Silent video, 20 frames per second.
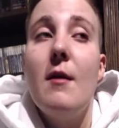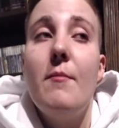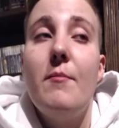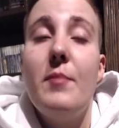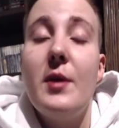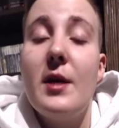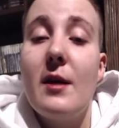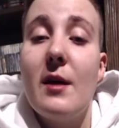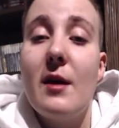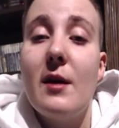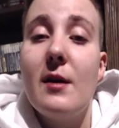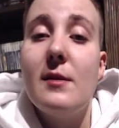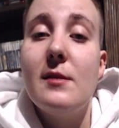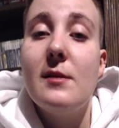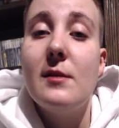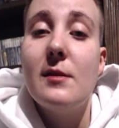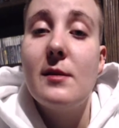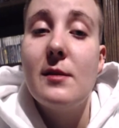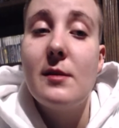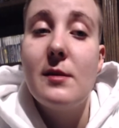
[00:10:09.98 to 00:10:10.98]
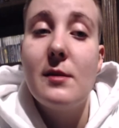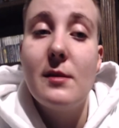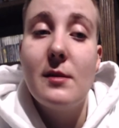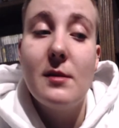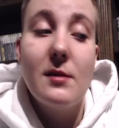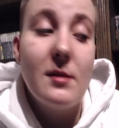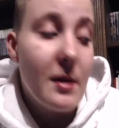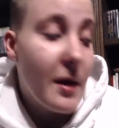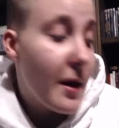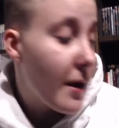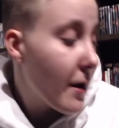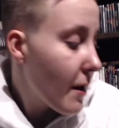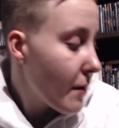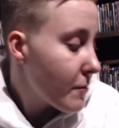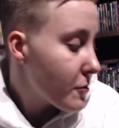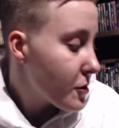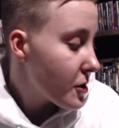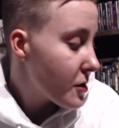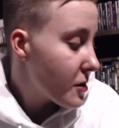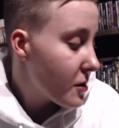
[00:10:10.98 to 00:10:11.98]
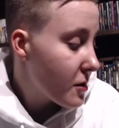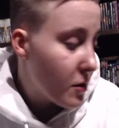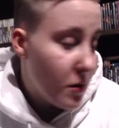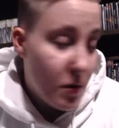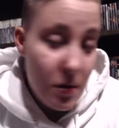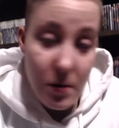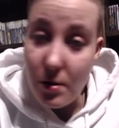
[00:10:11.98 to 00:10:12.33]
because yeah, I'm just